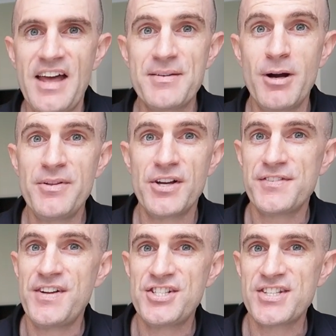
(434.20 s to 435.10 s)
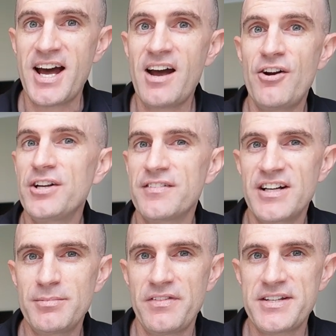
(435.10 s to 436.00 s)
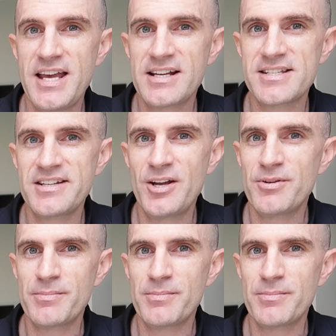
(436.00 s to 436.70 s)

At the moment, those features are only available on the Tacx Neo,